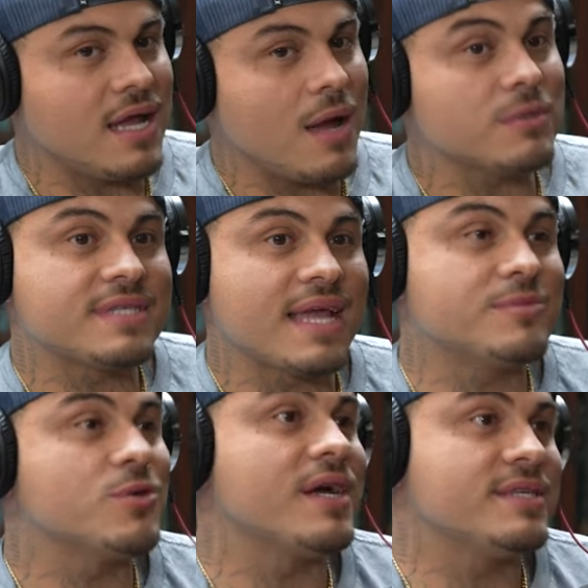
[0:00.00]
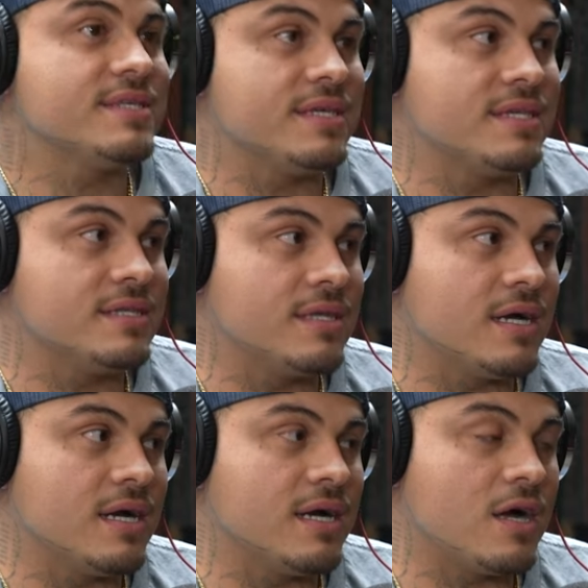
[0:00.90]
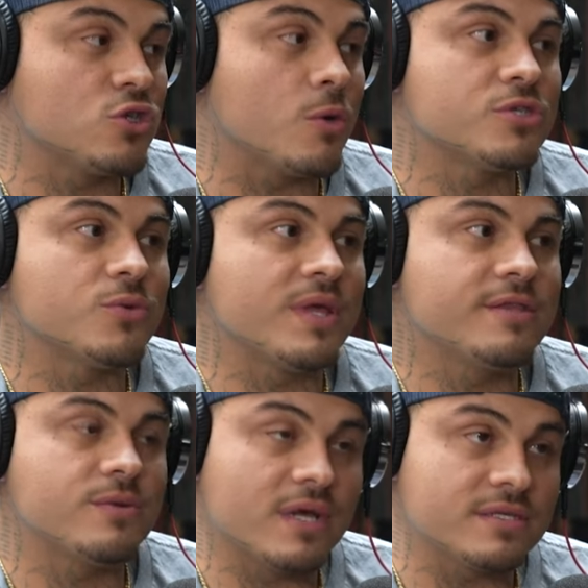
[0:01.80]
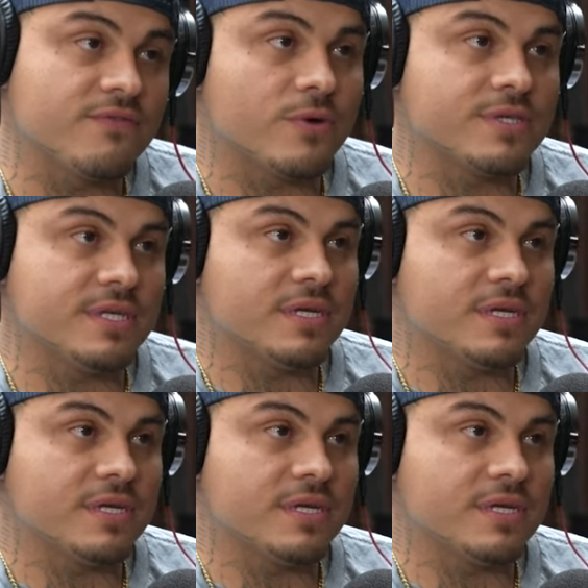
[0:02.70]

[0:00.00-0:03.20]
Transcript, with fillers: I was stabbed twice in uh, October 28, 2014,